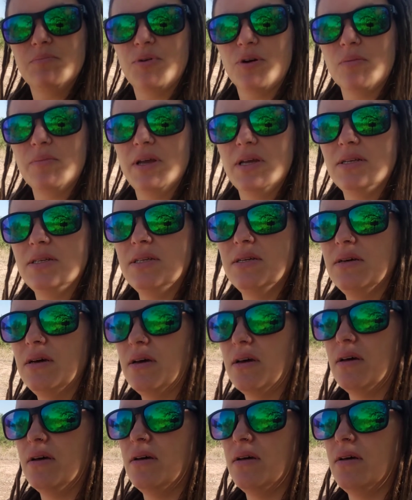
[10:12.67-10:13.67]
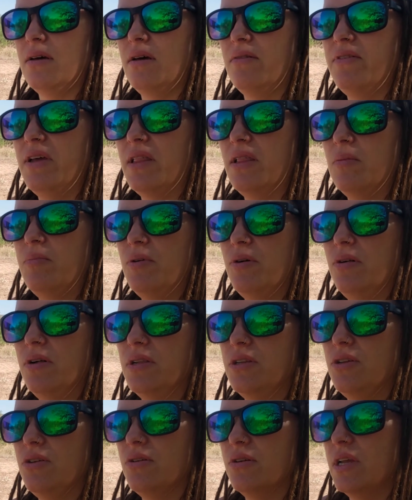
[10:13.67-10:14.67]
permit available
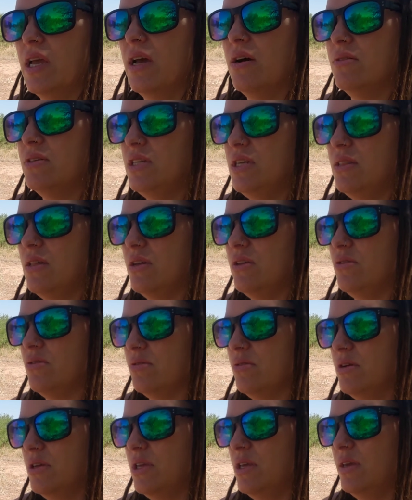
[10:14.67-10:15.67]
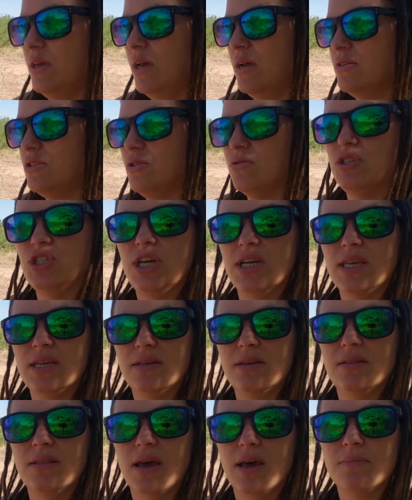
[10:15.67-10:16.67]
in your county that you're looking at. So check
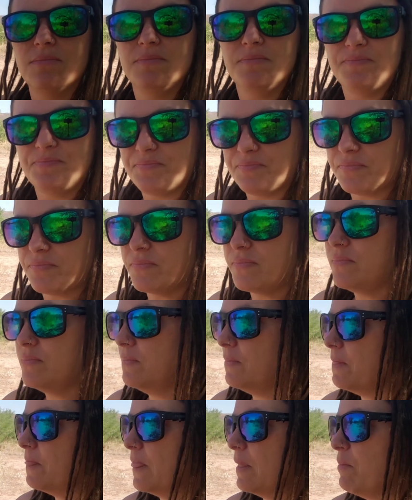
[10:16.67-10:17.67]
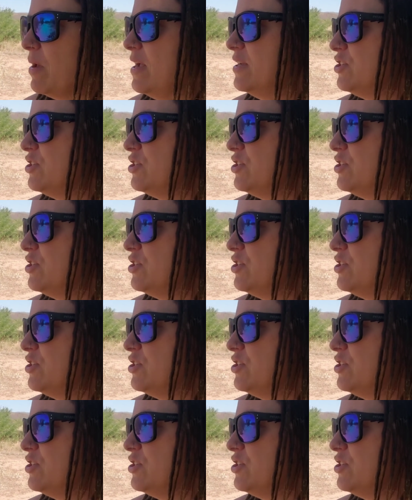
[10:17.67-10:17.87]
into that. Make